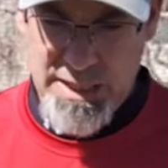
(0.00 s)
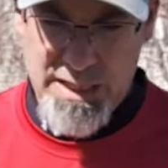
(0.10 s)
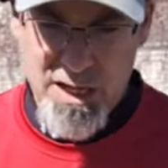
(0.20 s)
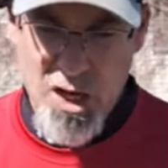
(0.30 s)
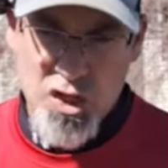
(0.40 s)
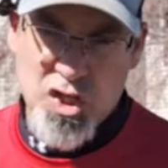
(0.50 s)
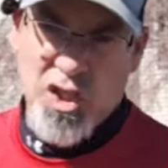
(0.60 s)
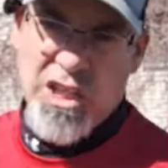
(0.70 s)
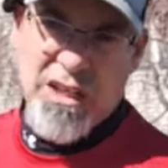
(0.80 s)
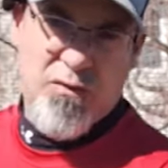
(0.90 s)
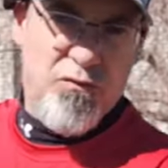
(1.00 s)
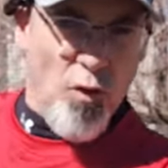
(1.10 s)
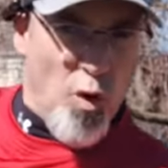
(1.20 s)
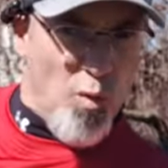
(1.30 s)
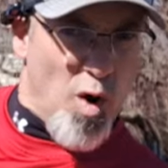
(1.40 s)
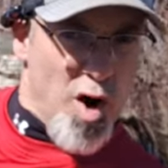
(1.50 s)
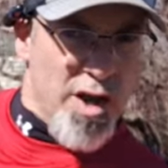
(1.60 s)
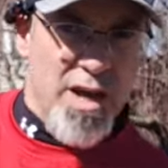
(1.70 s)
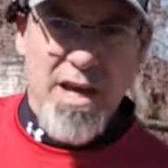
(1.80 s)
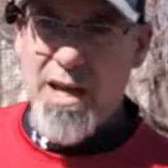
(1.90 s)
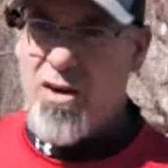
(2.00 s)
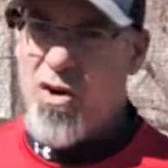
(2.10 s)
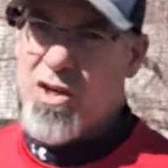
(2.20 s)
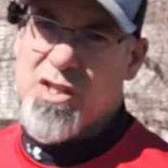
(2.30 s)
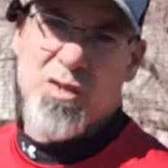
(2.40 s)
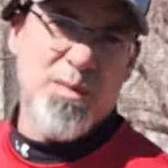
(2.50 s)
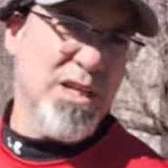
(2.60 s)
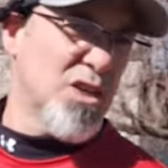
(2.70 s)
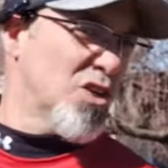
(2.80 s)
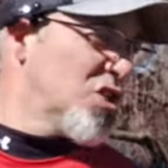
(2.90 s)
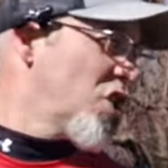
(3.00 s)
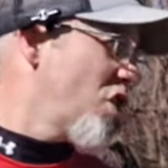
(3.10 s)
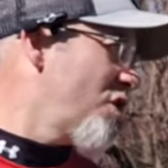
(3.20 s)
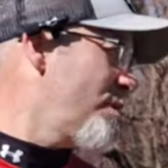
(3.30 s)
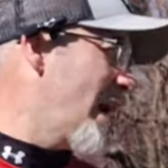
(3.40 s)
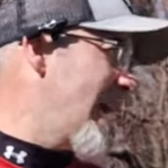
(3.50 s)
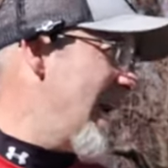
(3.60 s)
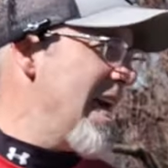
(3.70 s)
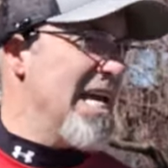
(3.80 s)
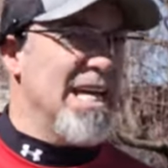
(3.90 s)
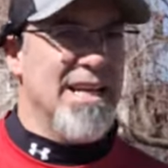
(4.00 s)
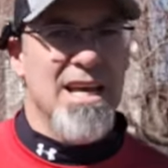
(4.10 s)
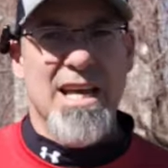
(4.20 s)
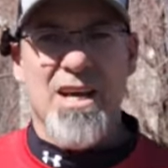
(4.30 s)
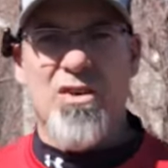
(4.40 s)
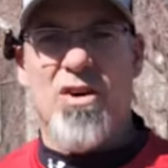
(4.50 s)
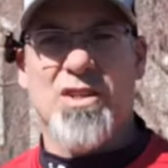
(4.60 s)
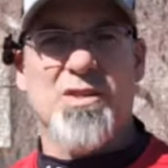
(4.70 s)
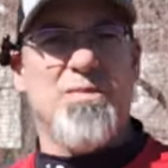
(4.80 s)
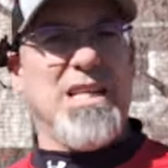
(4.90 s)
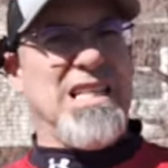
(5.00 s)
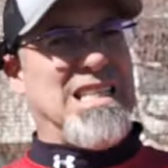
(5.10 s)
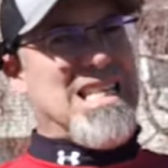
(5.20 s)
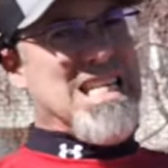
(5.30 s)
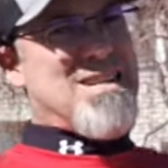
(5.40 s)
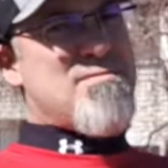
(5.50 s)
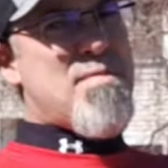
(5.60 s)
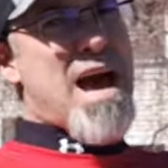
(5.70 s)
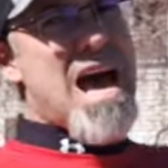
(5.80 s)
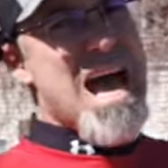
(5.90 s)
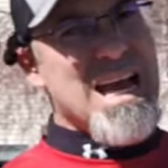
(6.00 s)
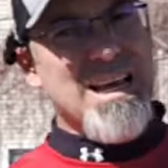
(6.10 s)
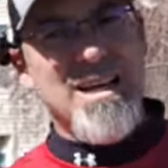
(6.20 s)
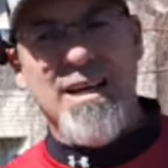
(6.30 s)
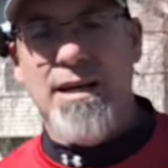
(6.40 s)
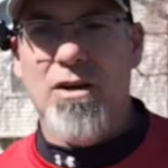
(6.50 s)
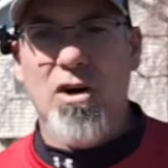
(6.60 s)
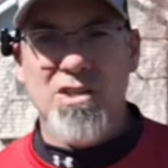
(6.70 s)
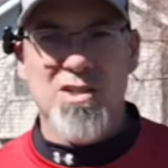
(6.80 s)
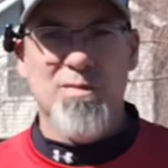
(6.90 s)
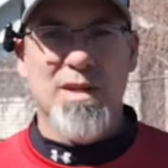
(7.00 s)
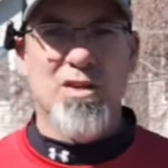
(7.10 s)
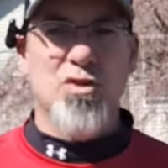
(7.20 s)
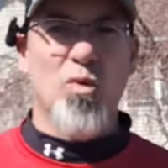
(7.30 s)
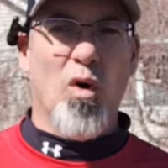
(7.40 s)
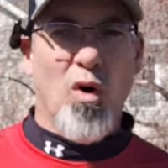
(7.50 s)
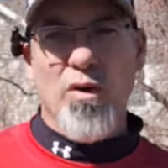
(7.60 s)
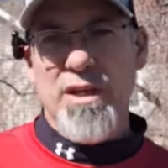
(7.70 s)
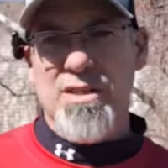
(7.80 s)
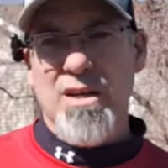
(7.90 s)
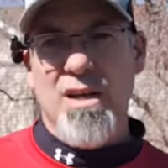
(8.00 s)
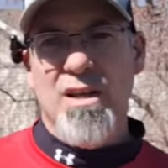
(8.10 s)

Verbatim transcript: me to lean forward, it causes me to turn my head, it causes me to lean back, causes me to do all these